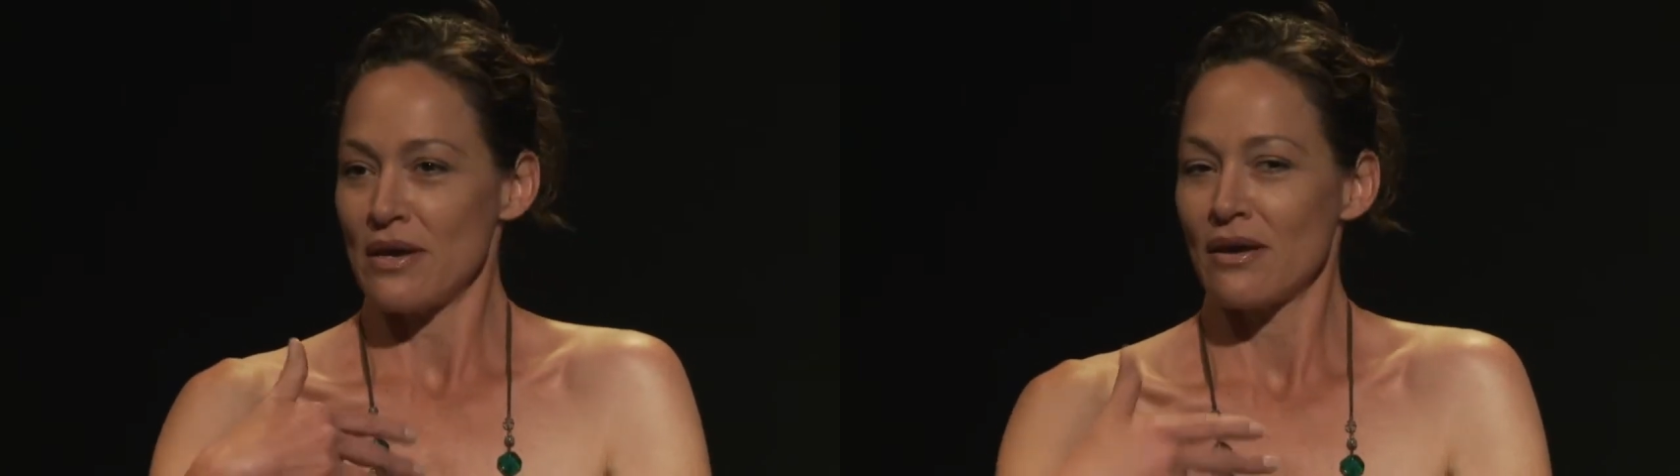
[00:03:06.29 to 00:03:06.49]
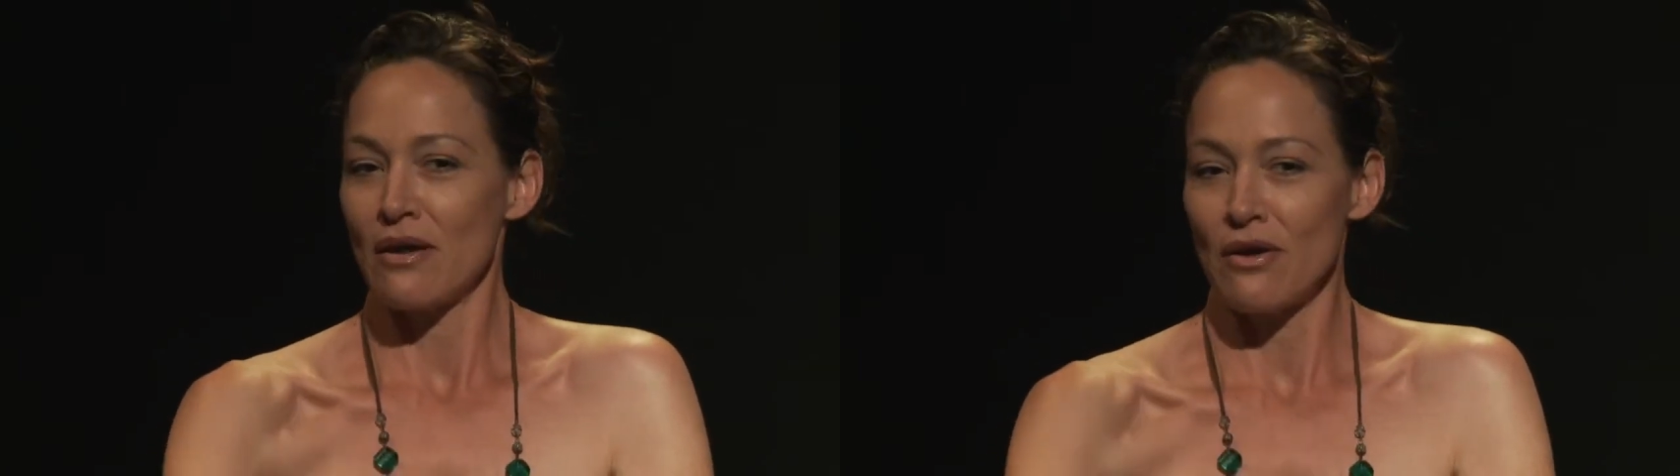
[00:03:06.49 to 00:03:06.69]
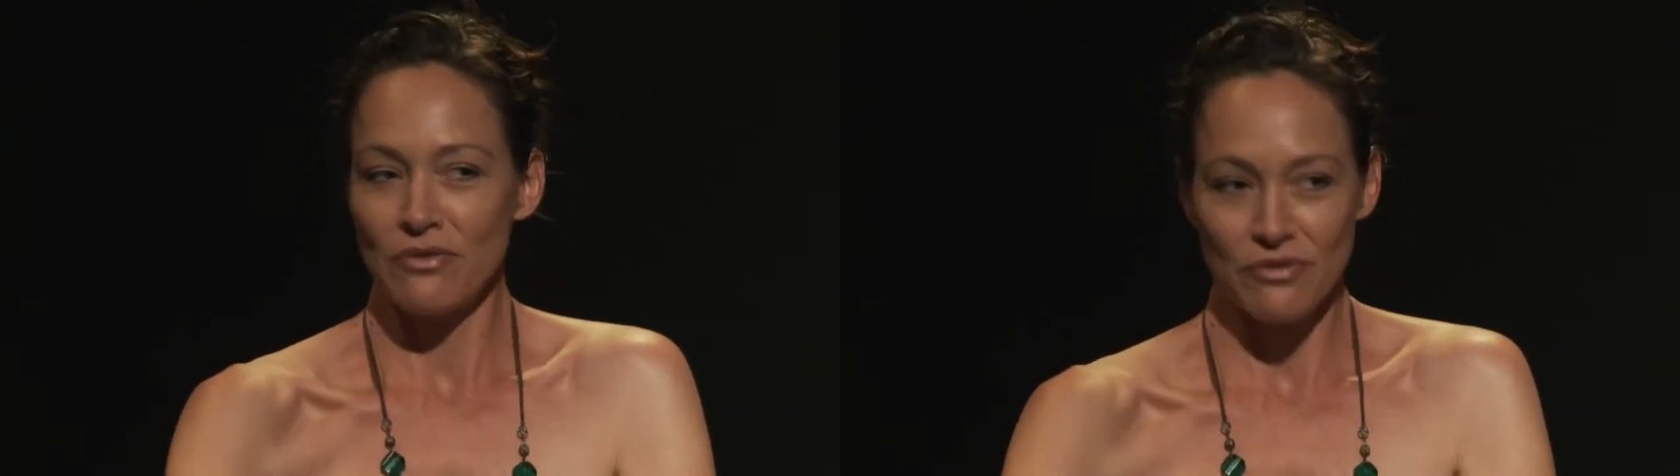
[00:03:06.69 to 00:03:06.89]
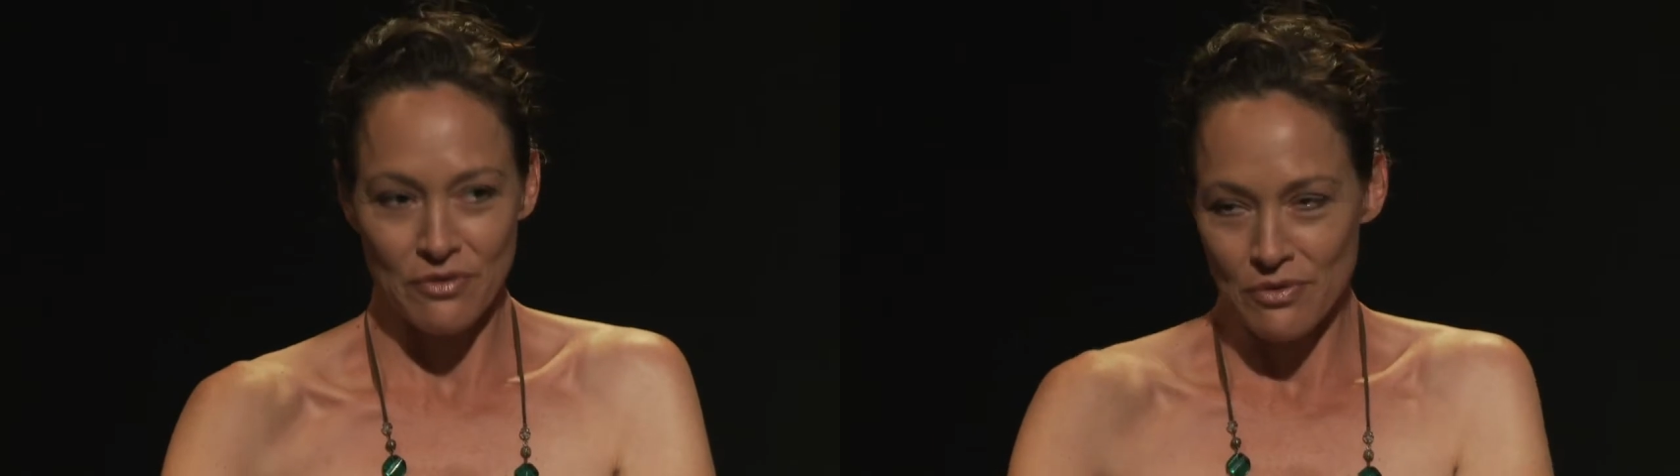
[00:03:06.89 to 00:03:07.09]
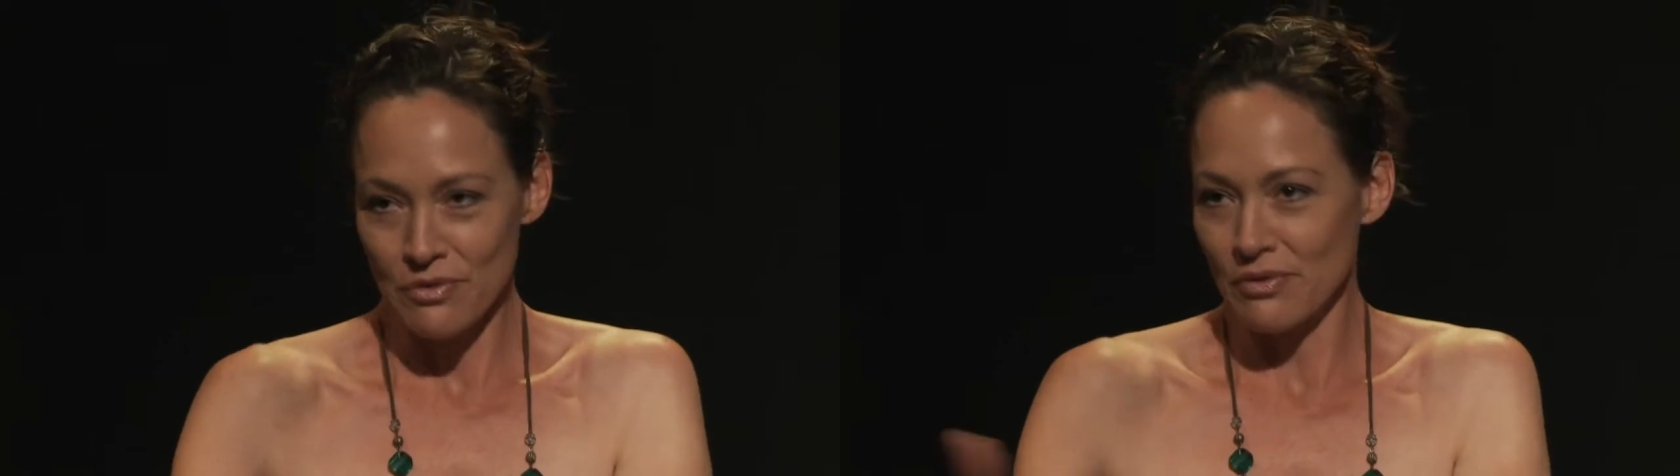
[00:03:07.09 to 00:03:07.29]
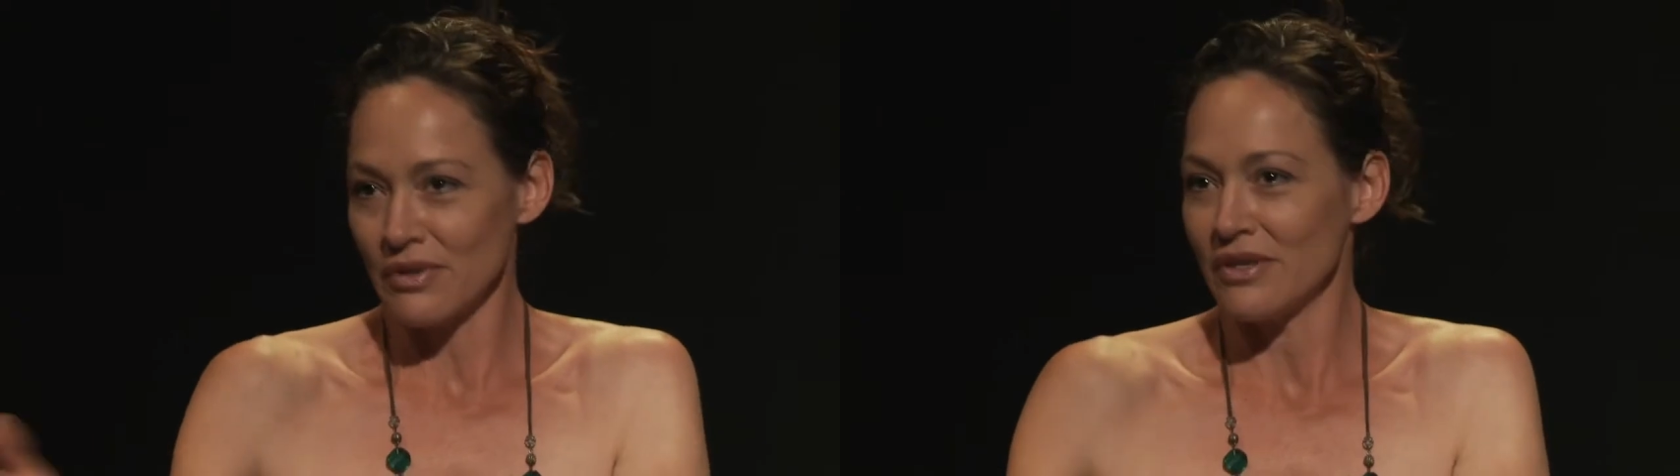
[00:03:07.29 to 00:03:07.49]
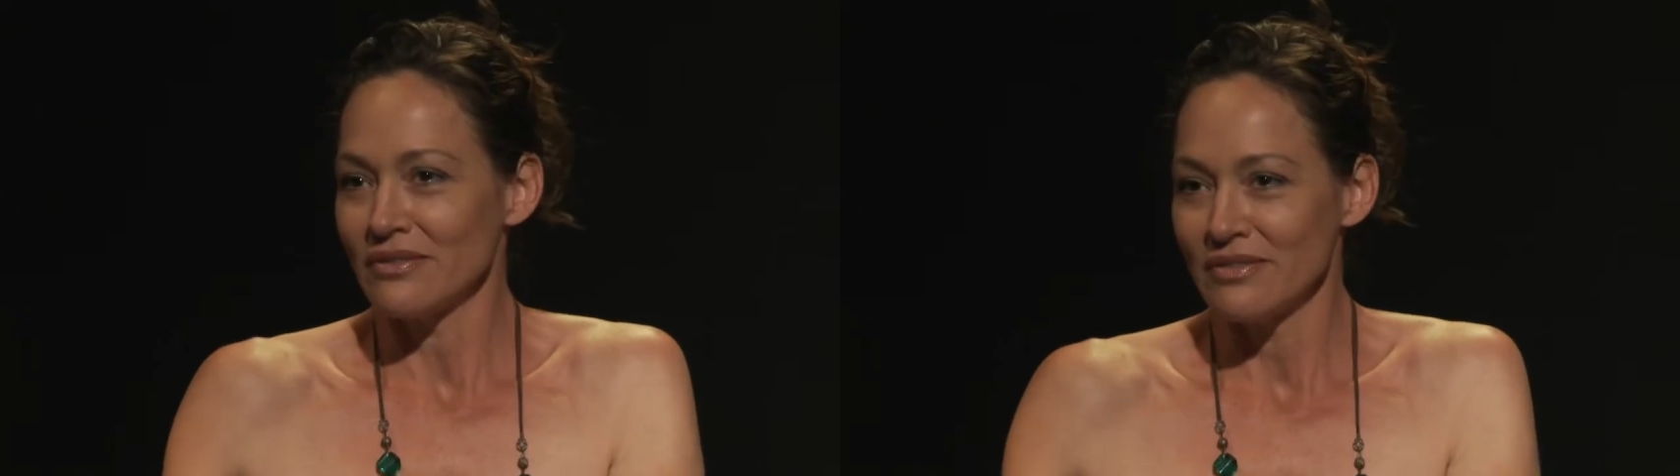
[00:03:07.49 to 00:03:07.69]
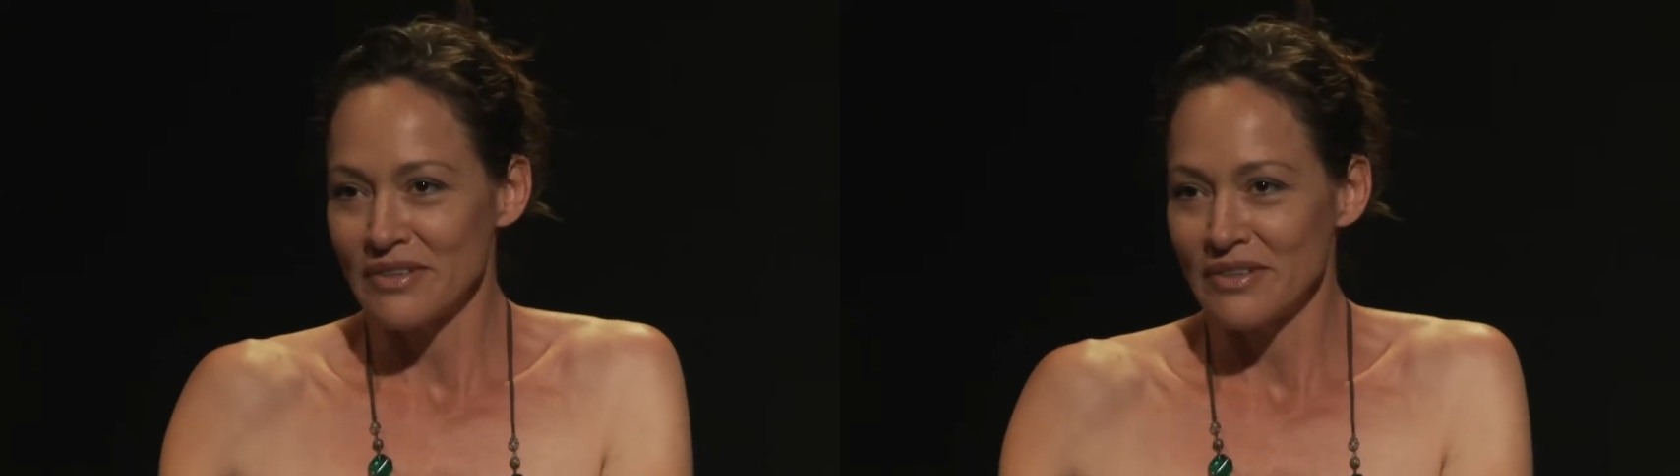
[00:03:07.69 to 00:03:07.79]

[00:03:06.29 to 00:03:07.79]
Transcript: close to all